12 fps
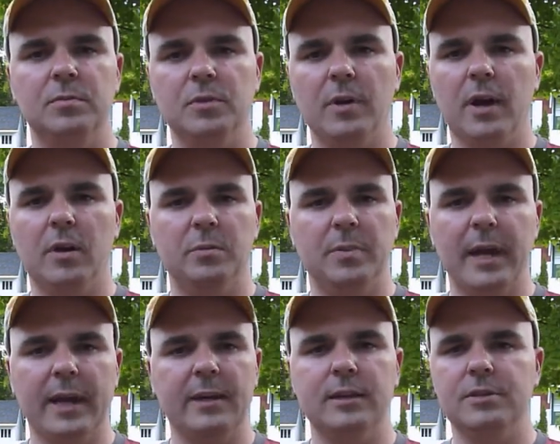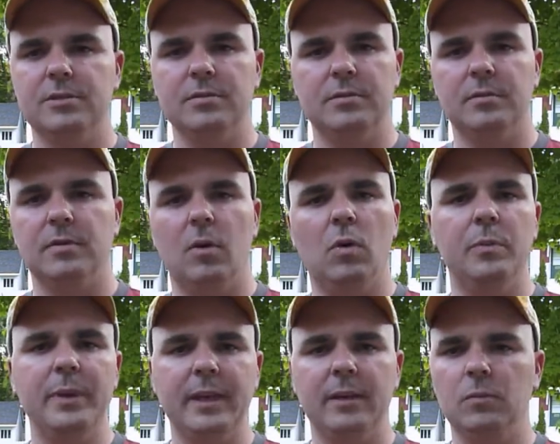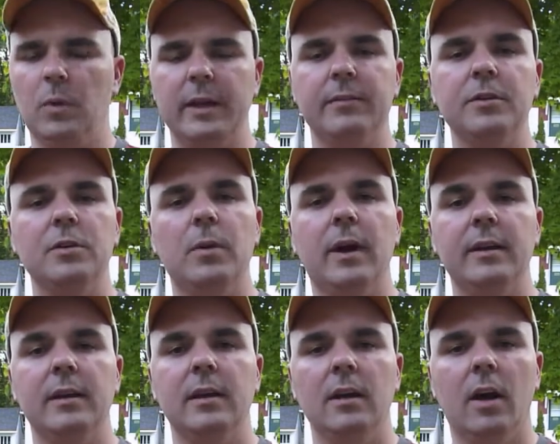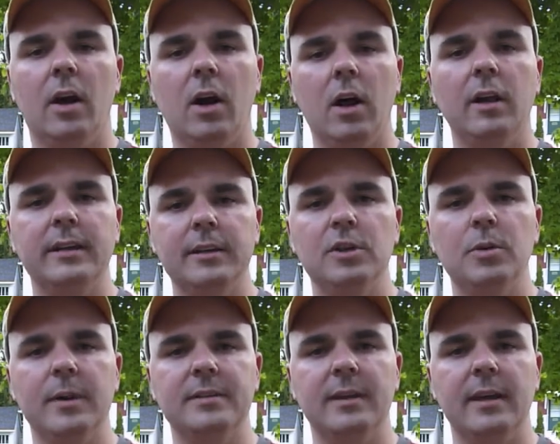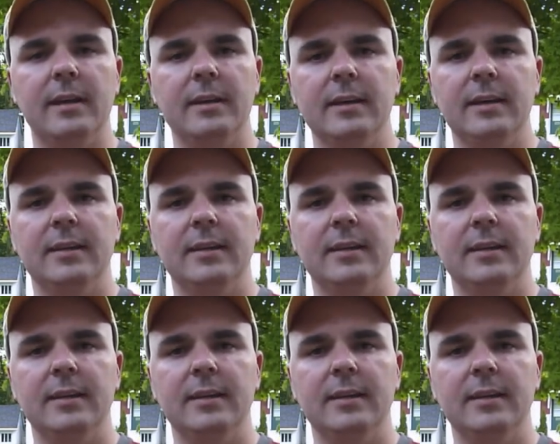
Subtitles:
ground, packaged, whole bean, whatever you want, all in the USA.